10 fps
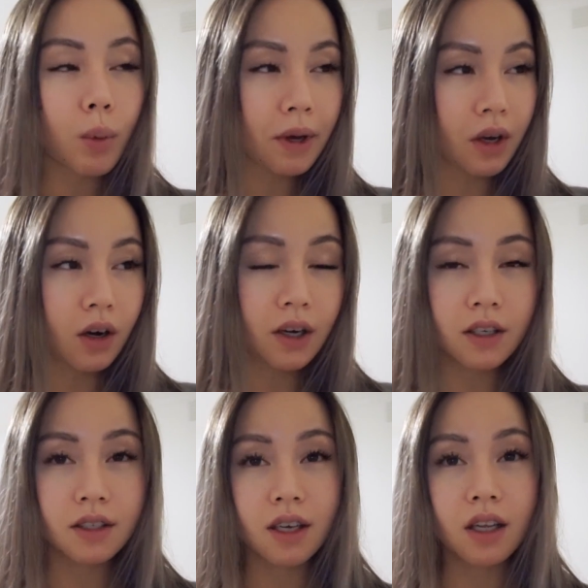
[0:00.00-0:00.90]
my god,
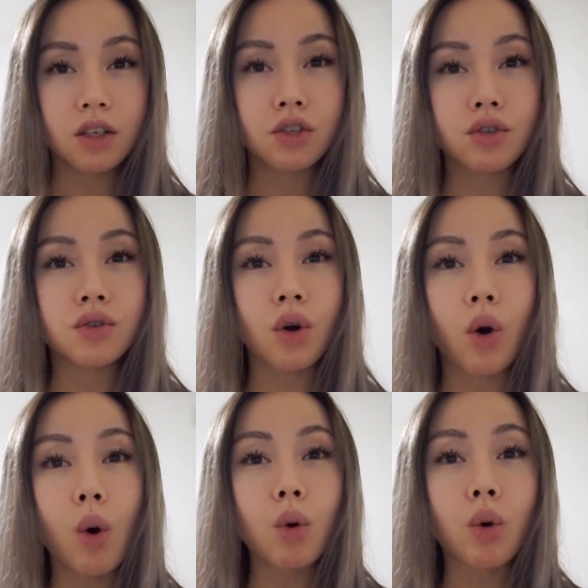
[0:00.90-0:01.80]
it's getting
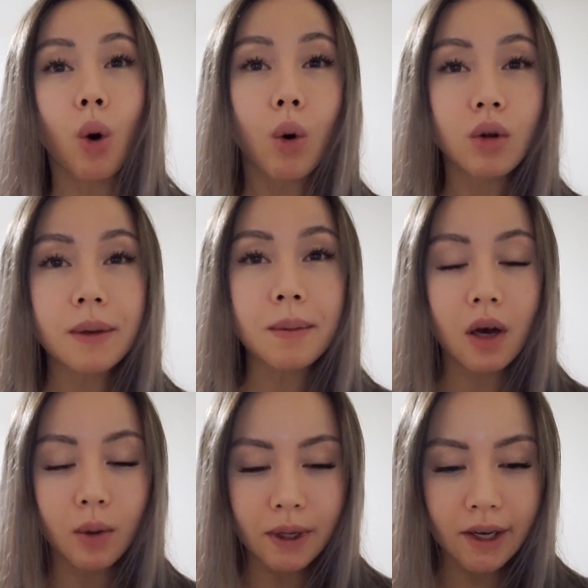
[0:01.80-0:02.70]
so cold in
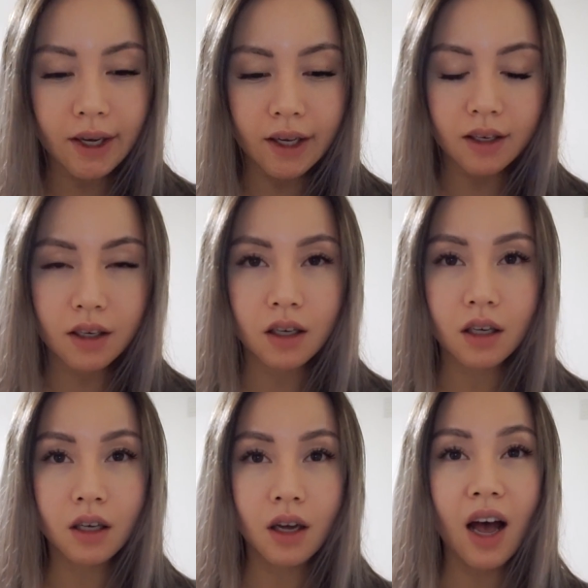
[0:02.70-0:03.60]
Melbourne.
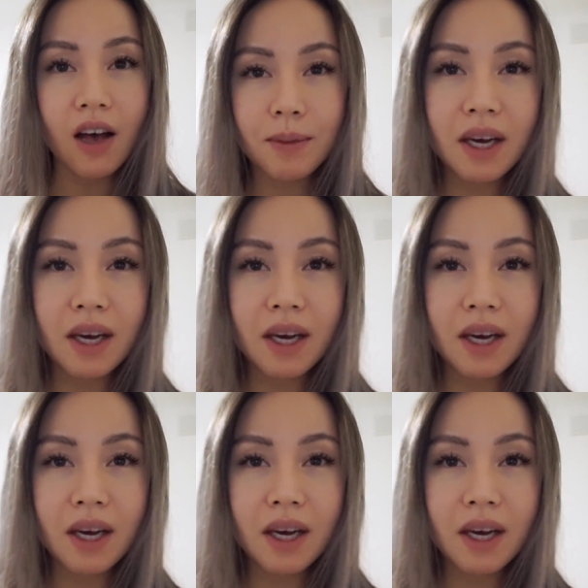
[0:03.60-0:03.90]
I have my